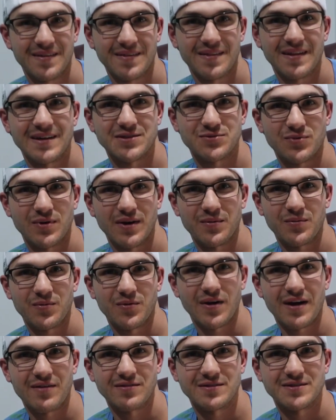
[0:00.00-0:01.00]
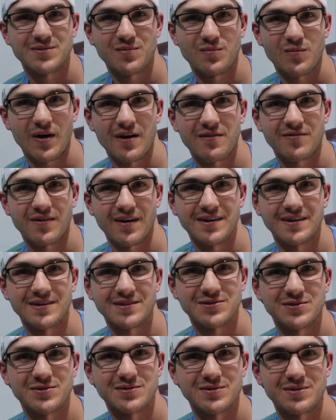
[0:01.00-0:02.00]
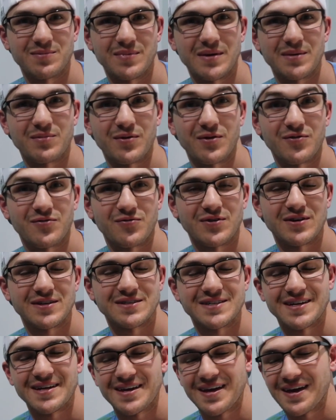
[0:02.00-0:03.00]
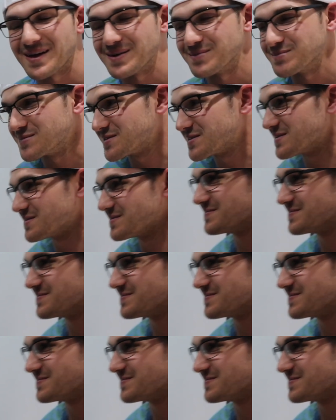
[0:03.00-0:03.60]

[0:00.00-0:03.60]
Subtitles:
That's right, we're having some Wi-Fi issues and people are freezing in games.